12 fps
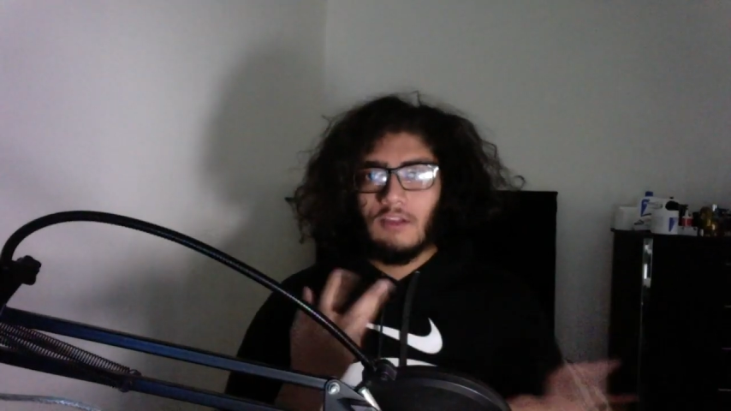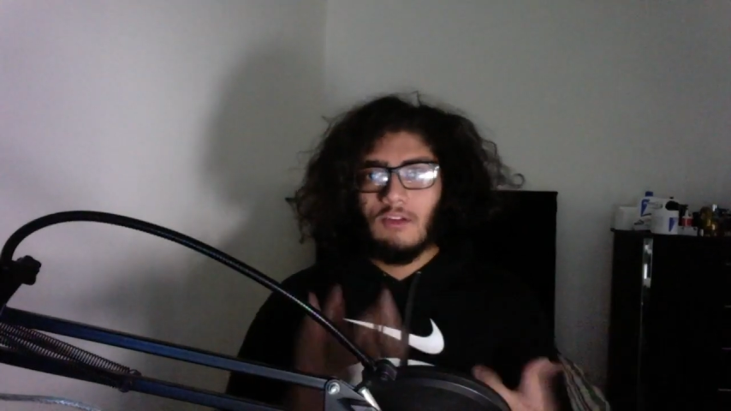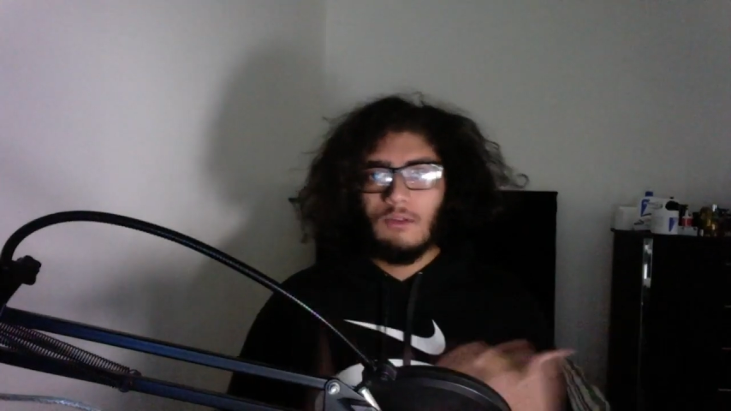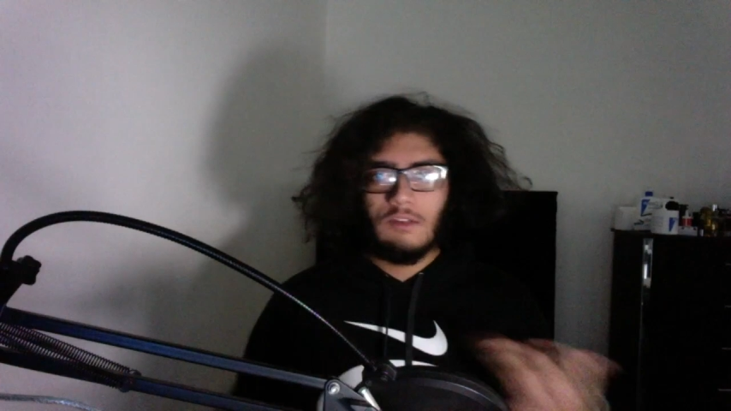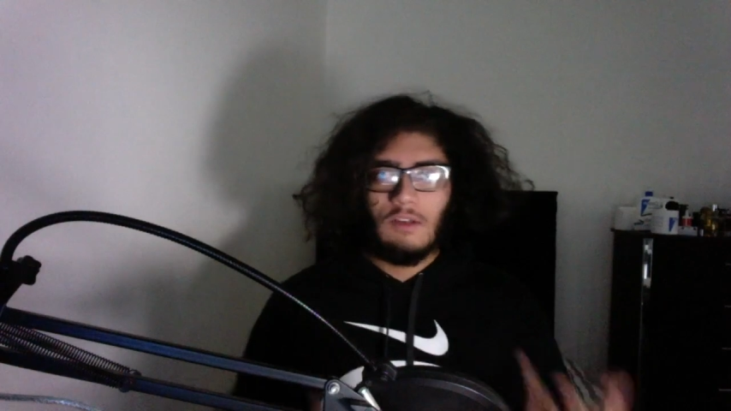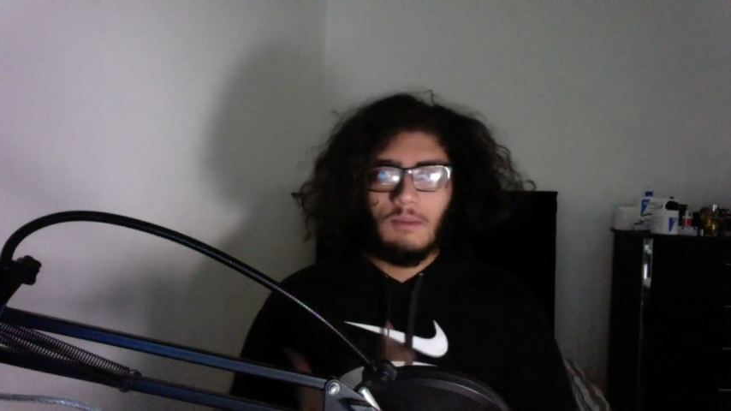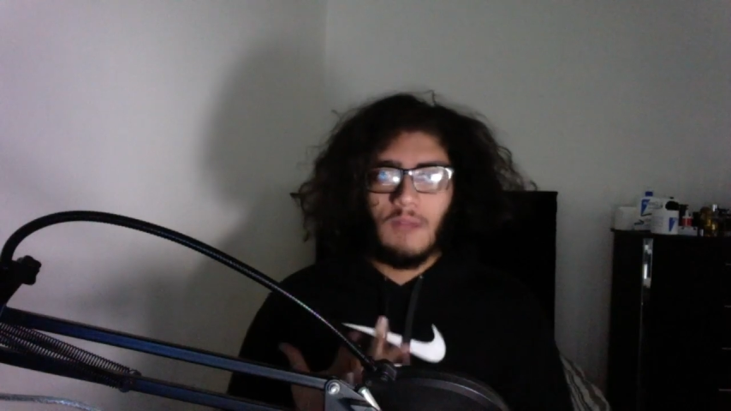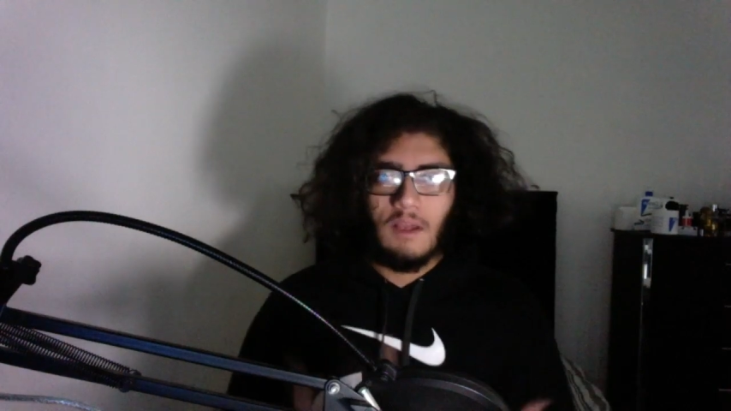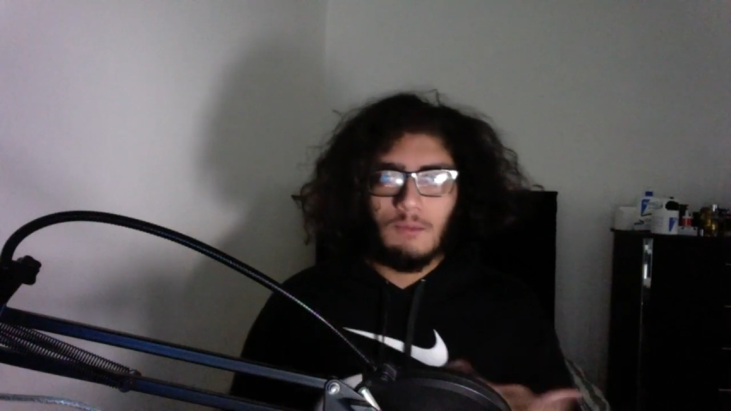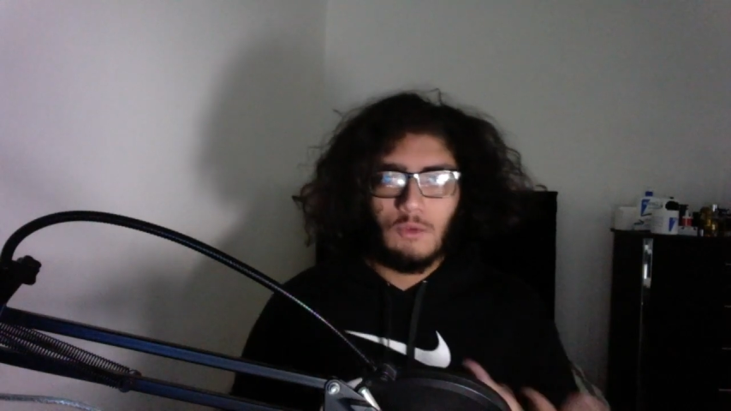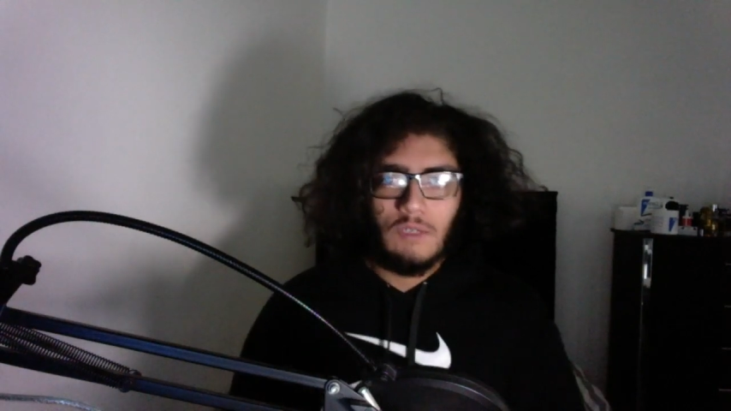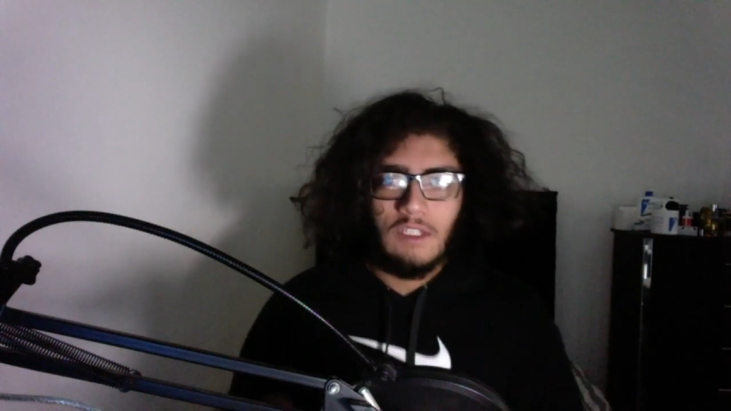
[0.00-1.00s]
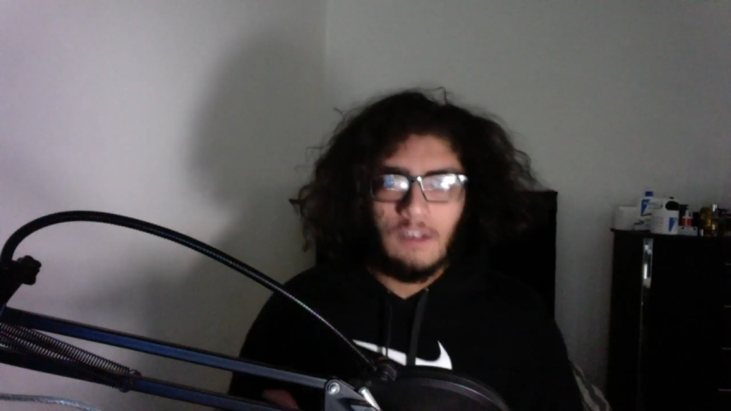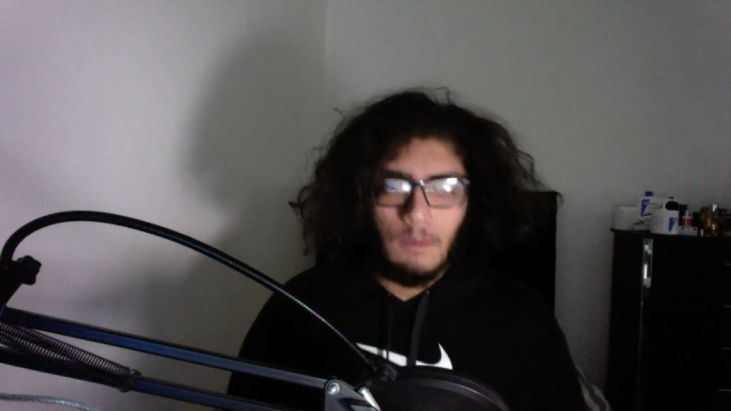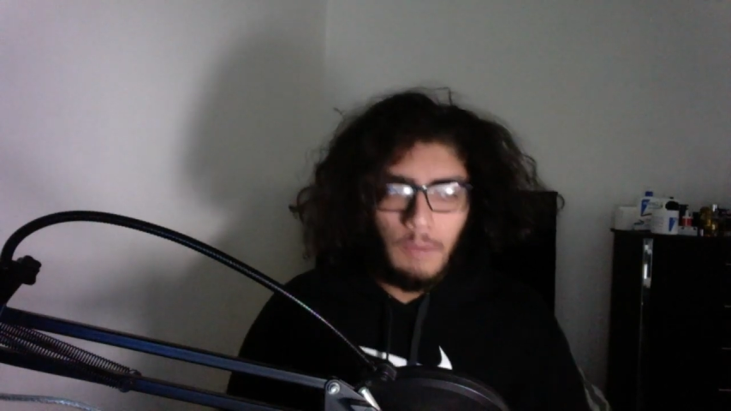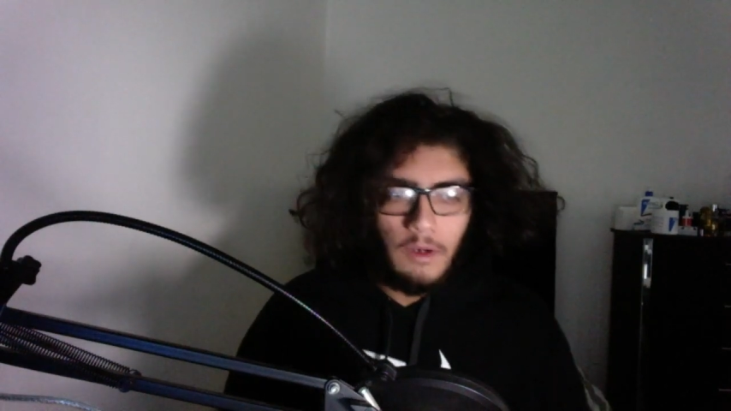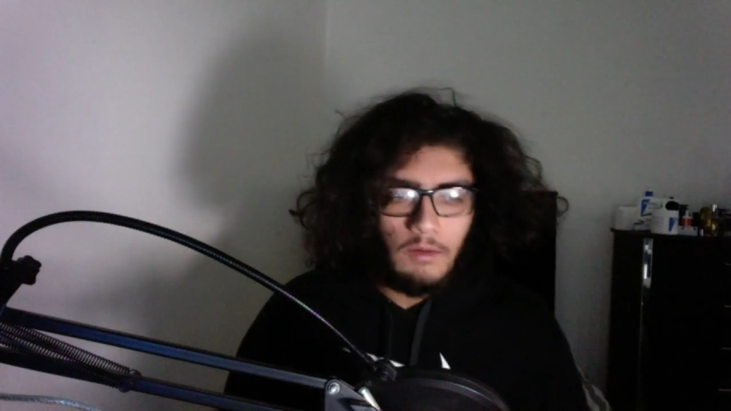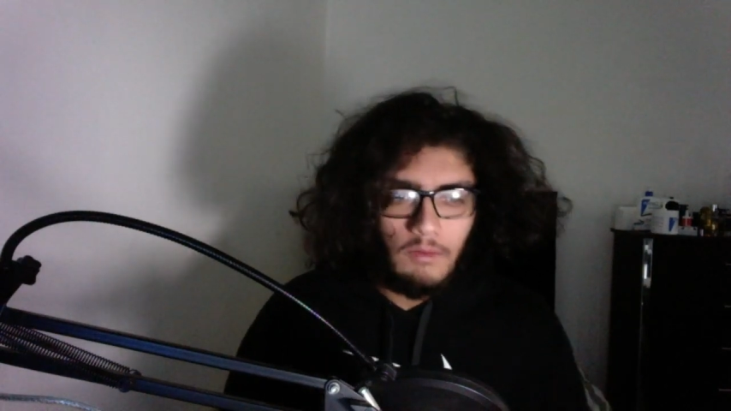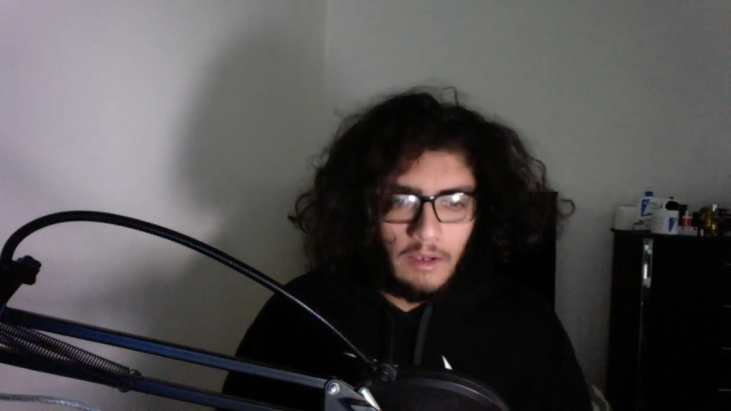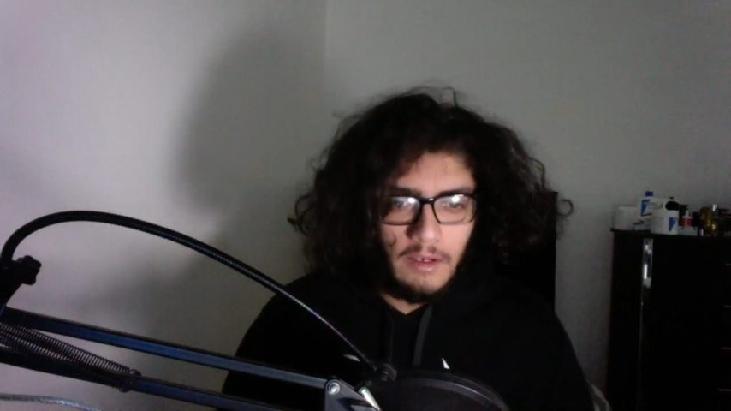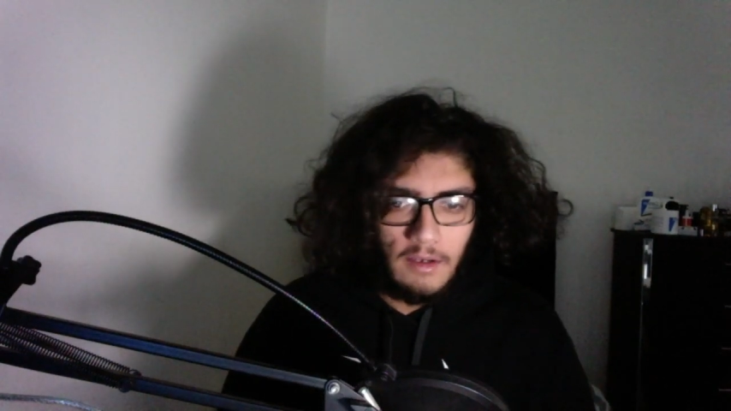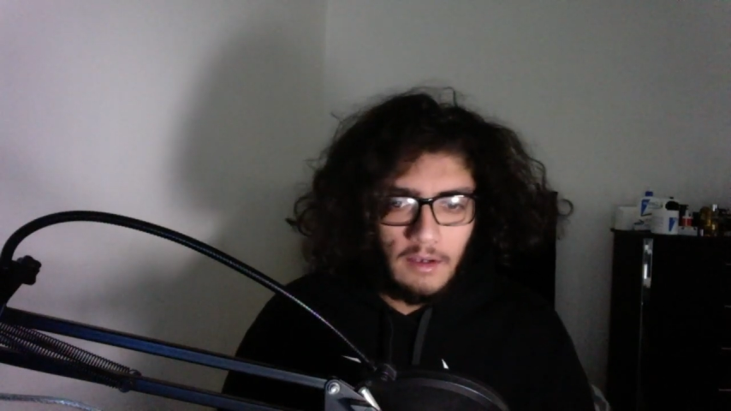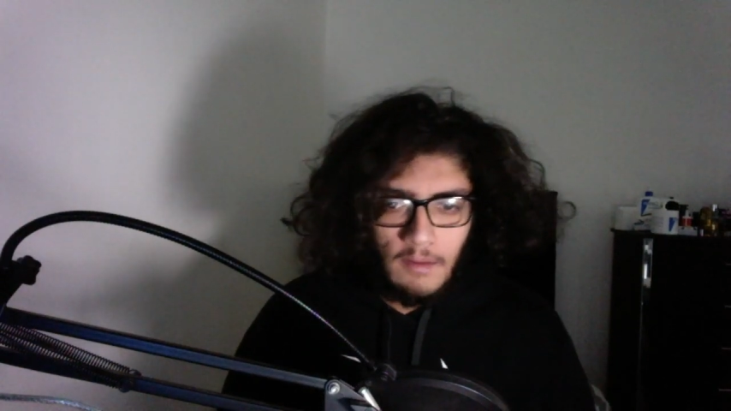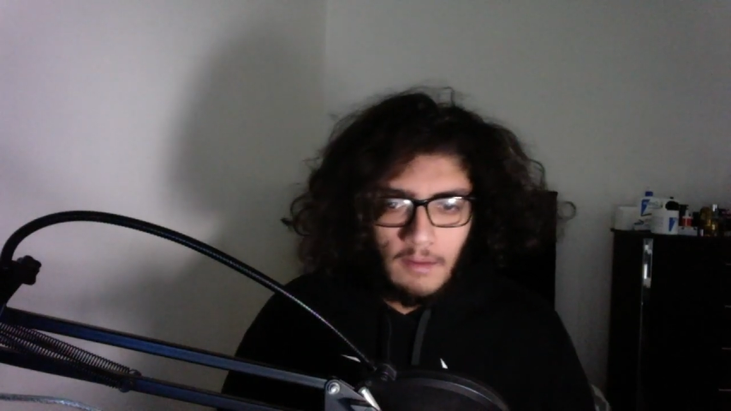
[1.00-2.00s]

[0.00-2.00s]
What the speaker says: sometimes we need a bit of like